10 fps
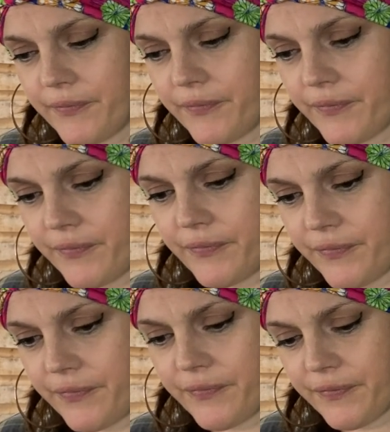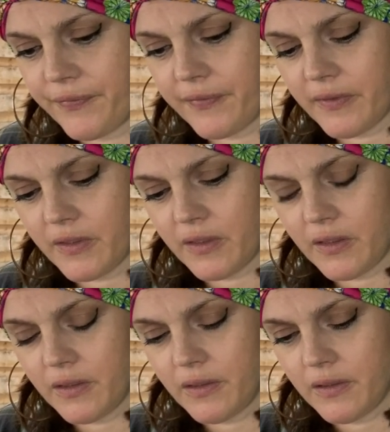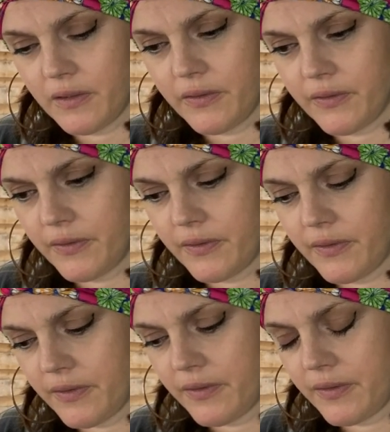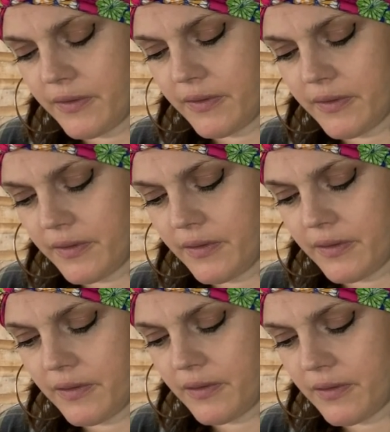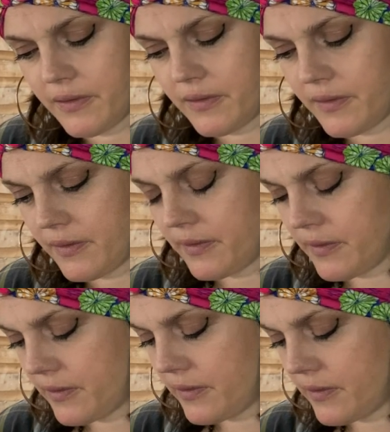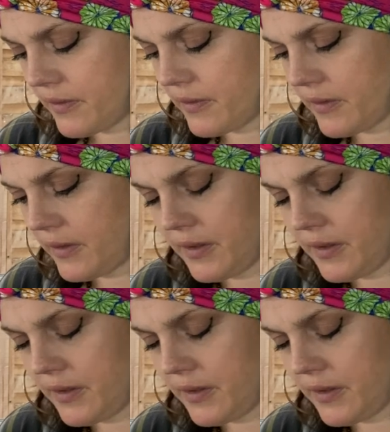Nothing is said.